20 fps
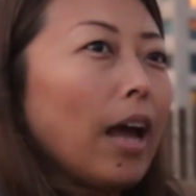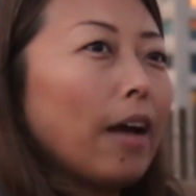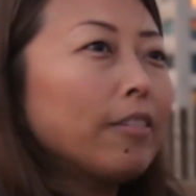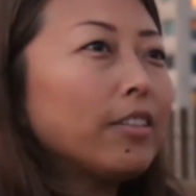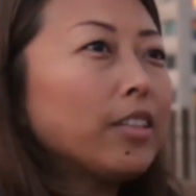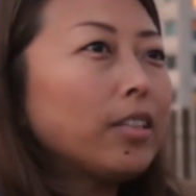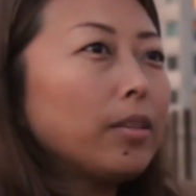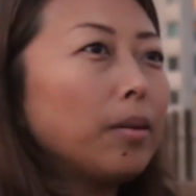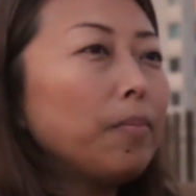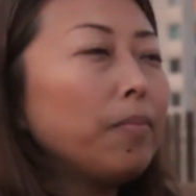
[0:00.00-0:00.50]

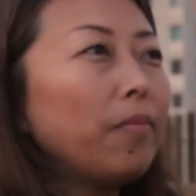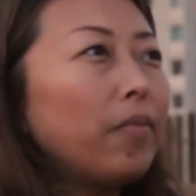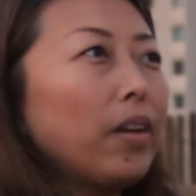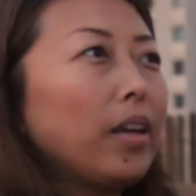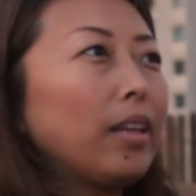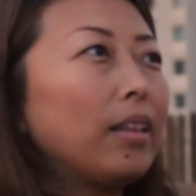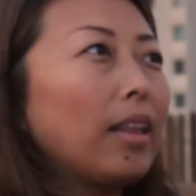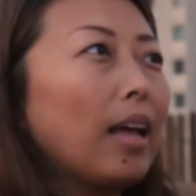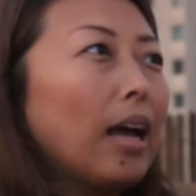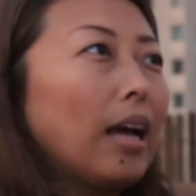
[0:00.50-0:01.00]

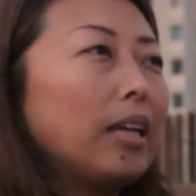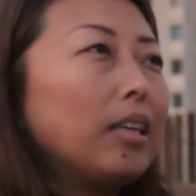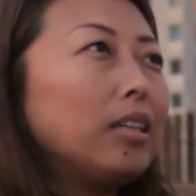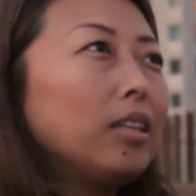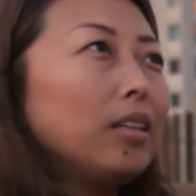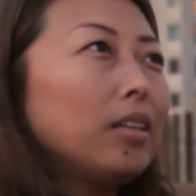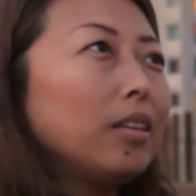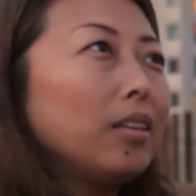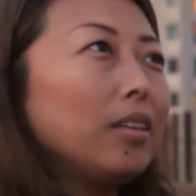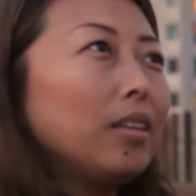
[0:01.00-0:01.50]
something that
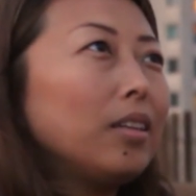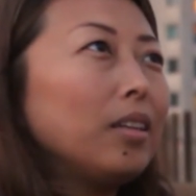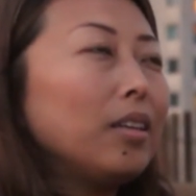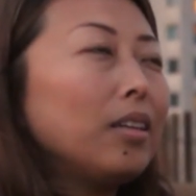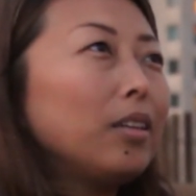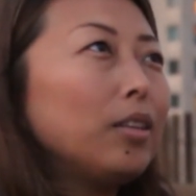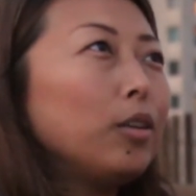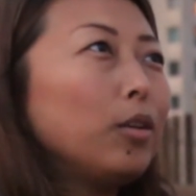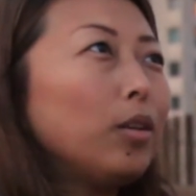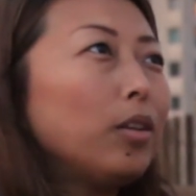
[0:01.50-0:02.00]

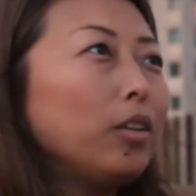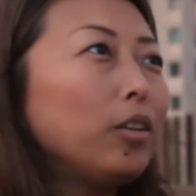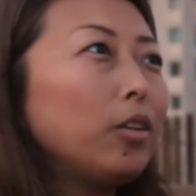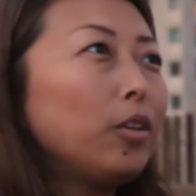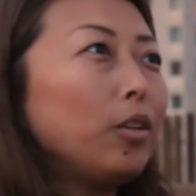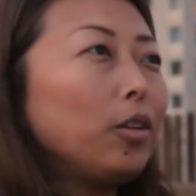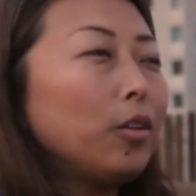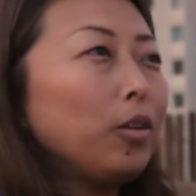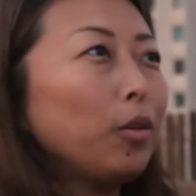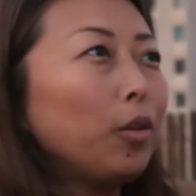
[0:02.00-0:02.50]

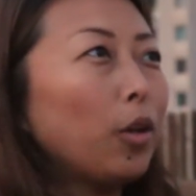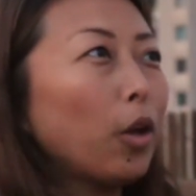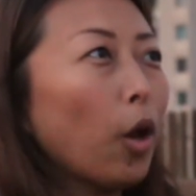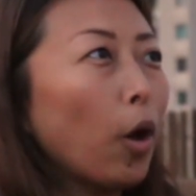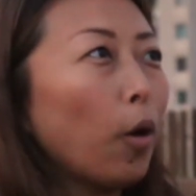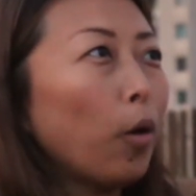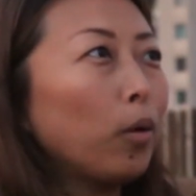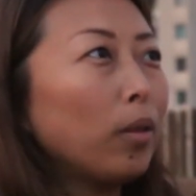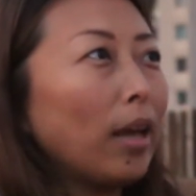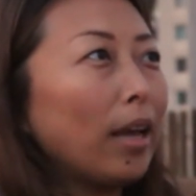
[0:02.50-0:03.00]
you
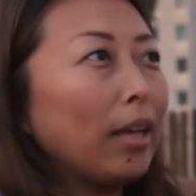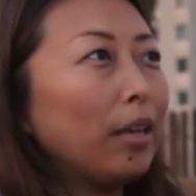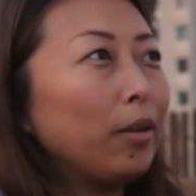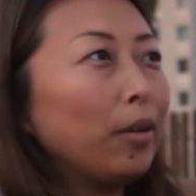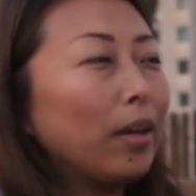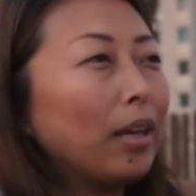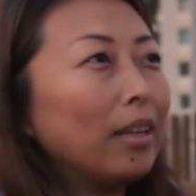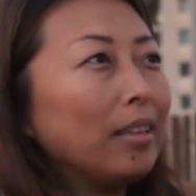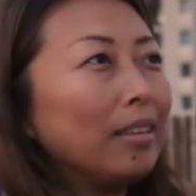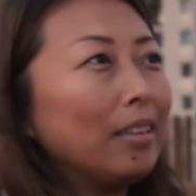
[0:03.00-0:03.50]
know that
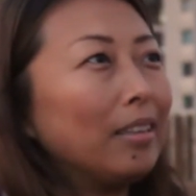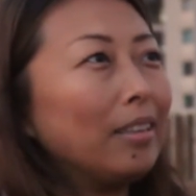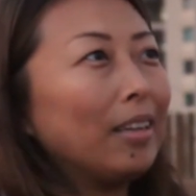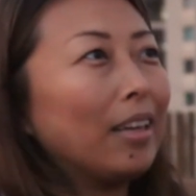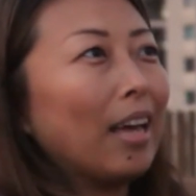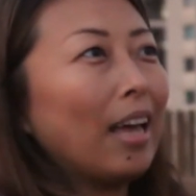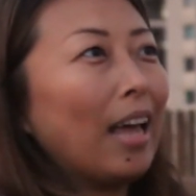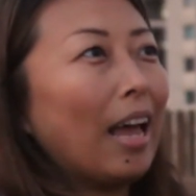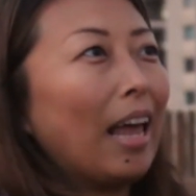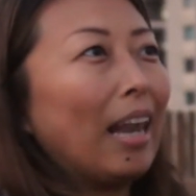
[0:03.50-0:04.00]
you
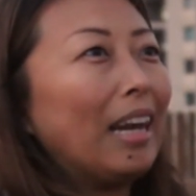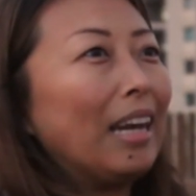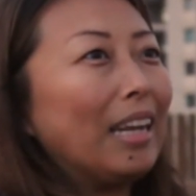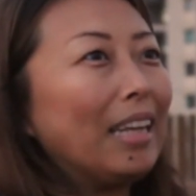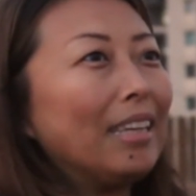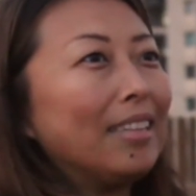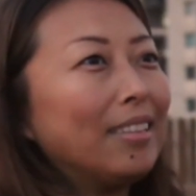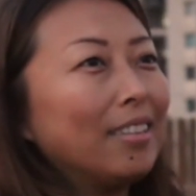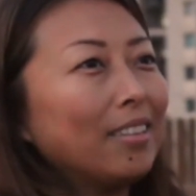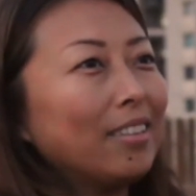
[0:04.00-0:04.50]
can at
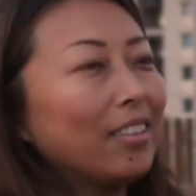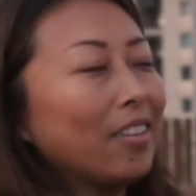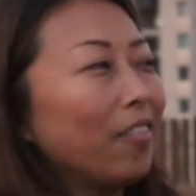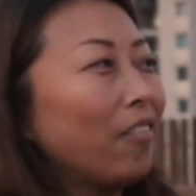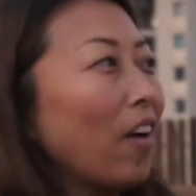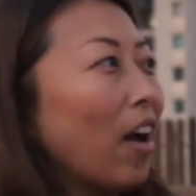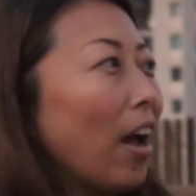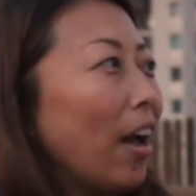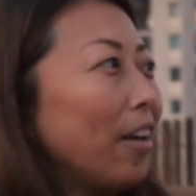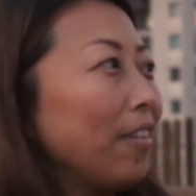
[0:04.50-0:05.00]
least
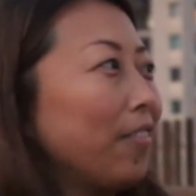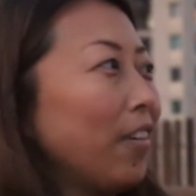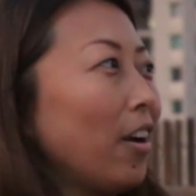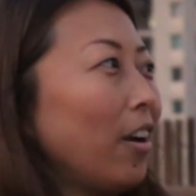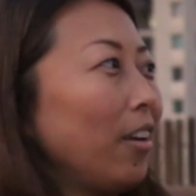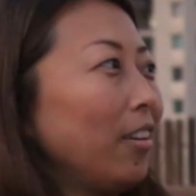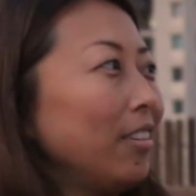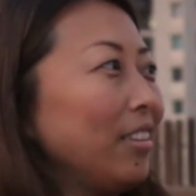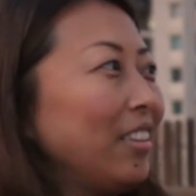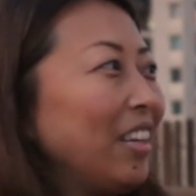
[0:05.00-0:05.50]
survive
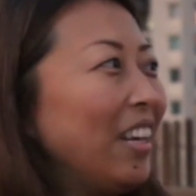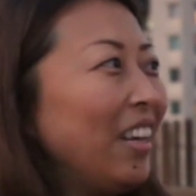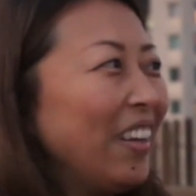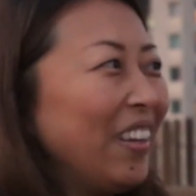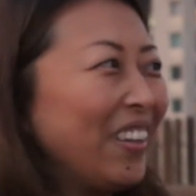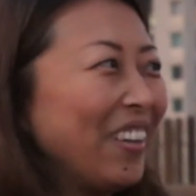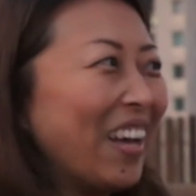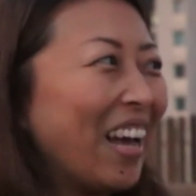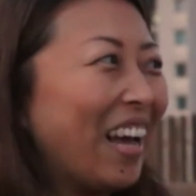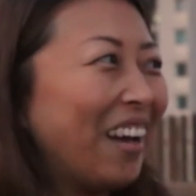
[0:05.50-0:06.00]
on. So
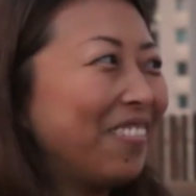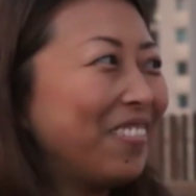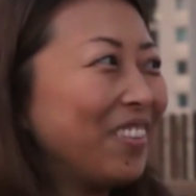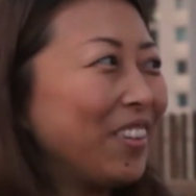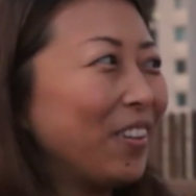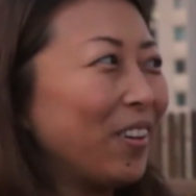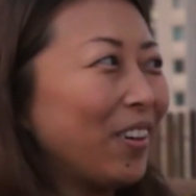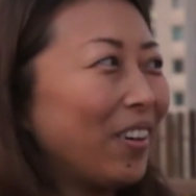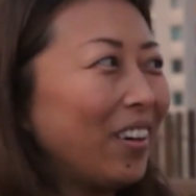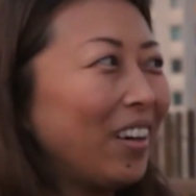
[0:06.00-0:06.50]
you have
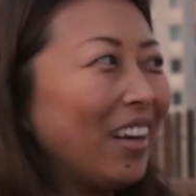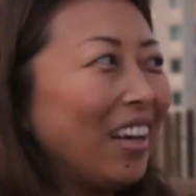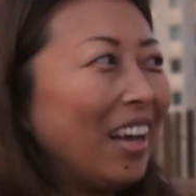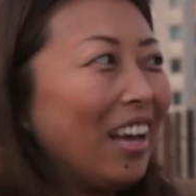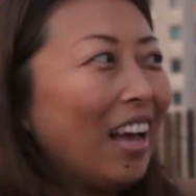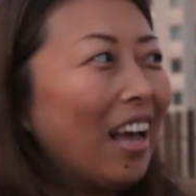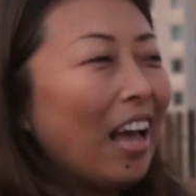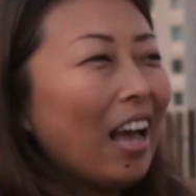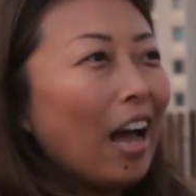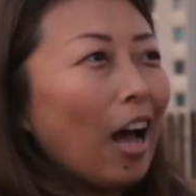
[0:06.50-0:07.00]
your
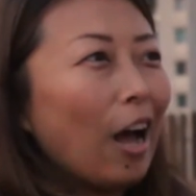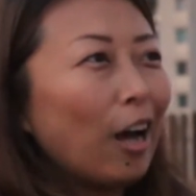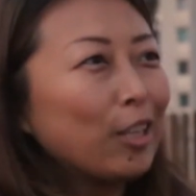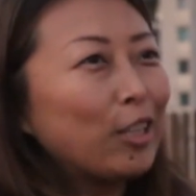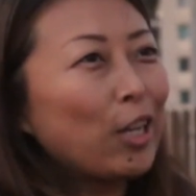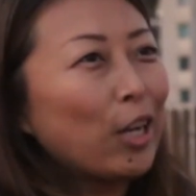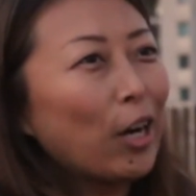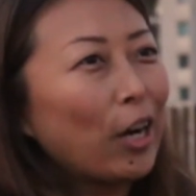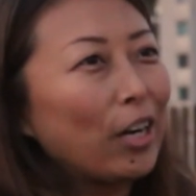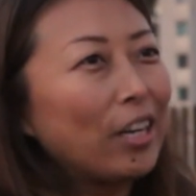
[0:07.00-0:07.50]

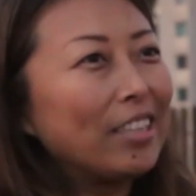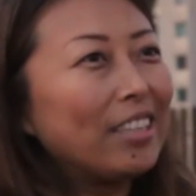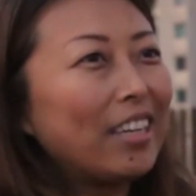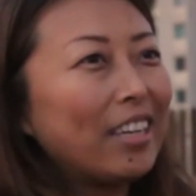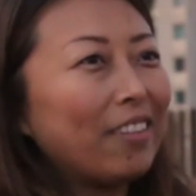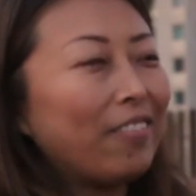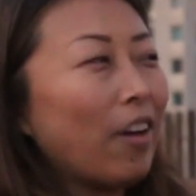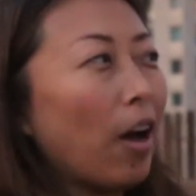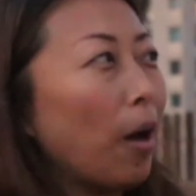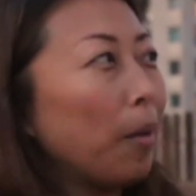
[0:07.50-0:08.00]

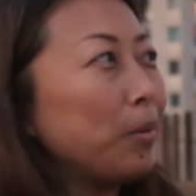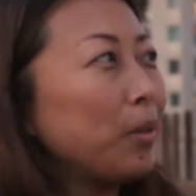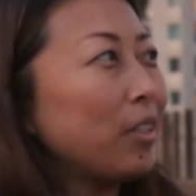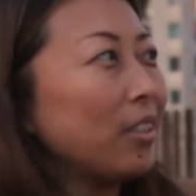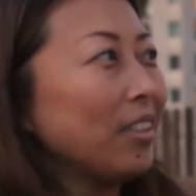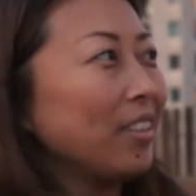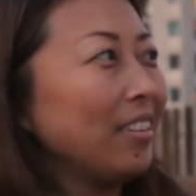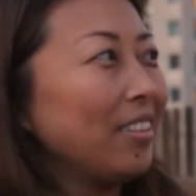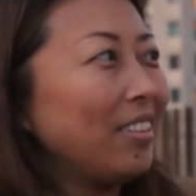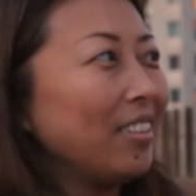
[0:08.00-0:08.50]
alternative
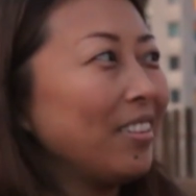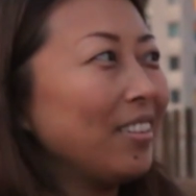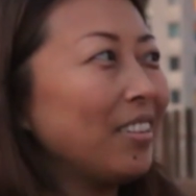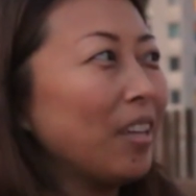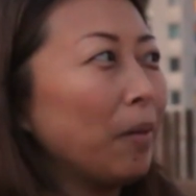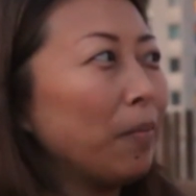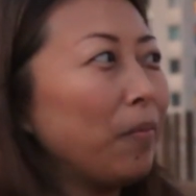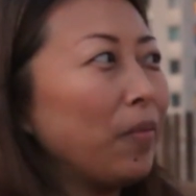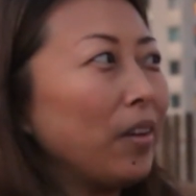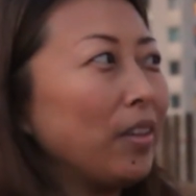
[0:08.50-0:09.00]
options,
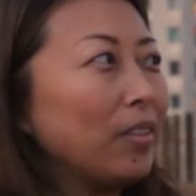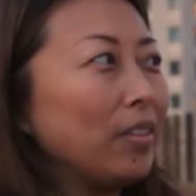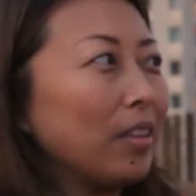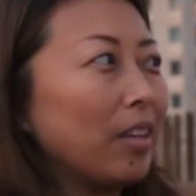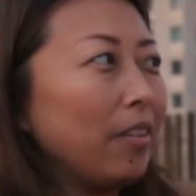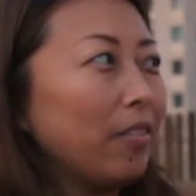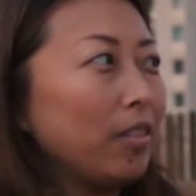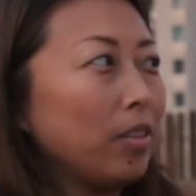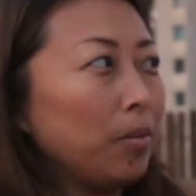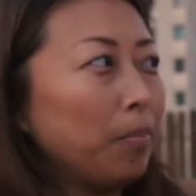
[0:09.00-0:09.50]
something to
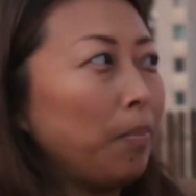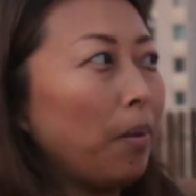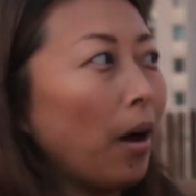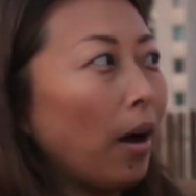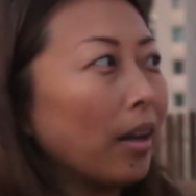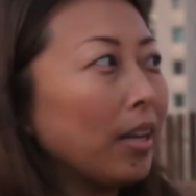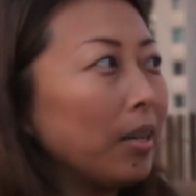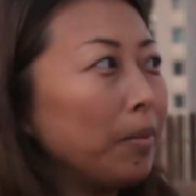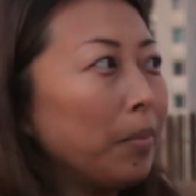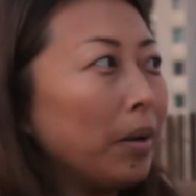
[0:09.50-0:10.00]
give you some
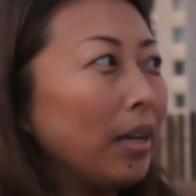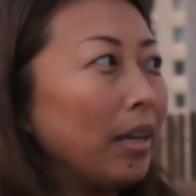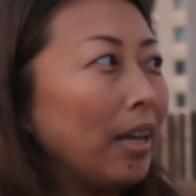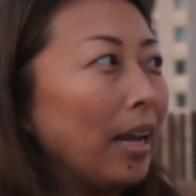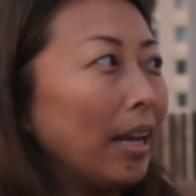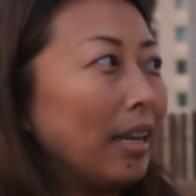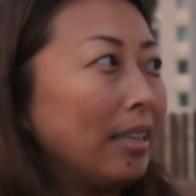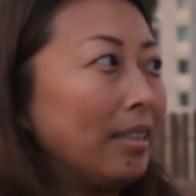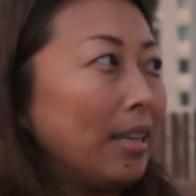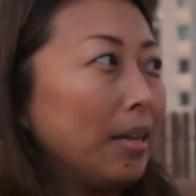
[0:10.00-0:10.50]
pocket
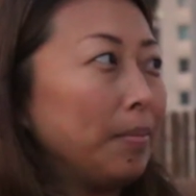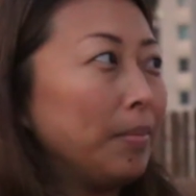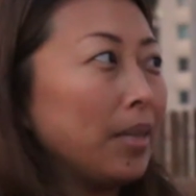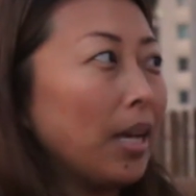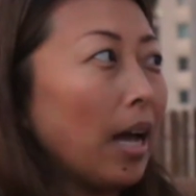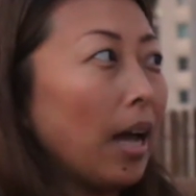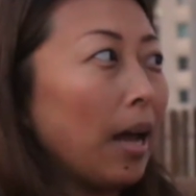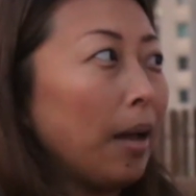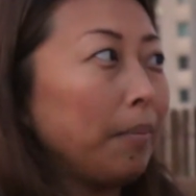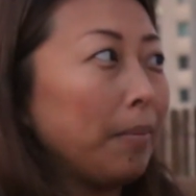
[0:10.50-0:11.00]
money at the same
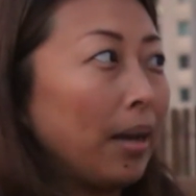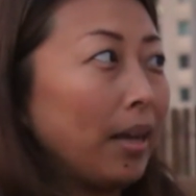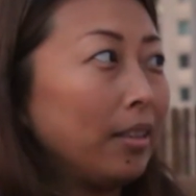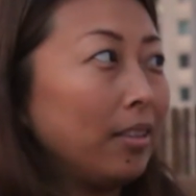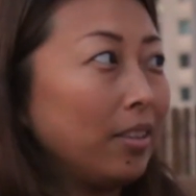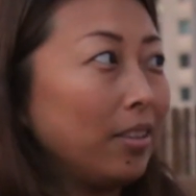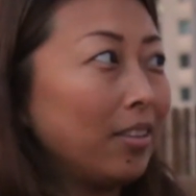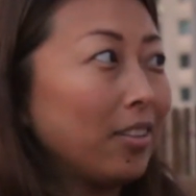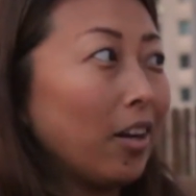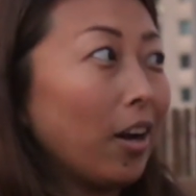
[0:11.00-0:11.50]
time
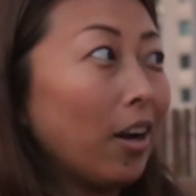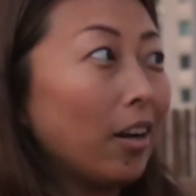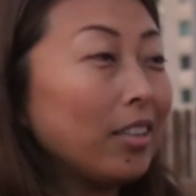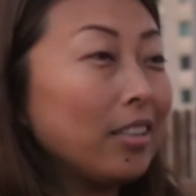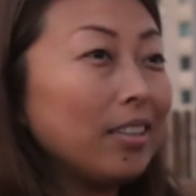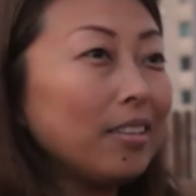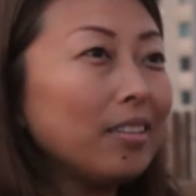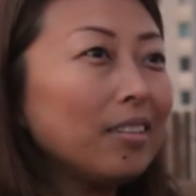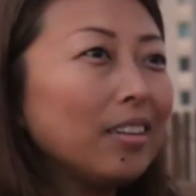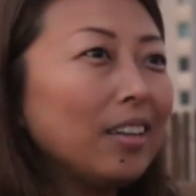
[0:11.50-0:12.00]
as you're
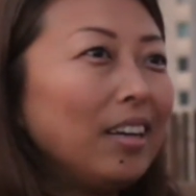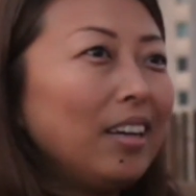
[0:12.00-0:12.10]
starting.